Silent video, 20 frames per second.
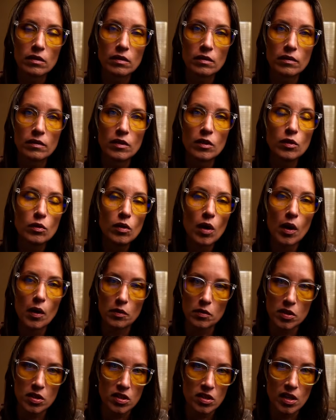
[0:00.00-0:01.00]

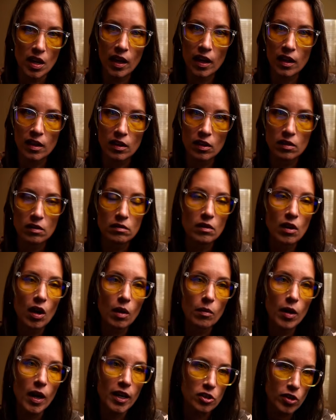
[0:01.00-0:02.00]
glucose and
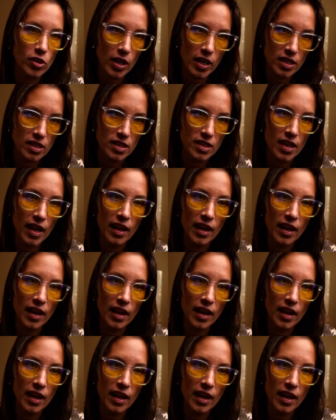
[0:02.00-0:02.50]
carbohydrates,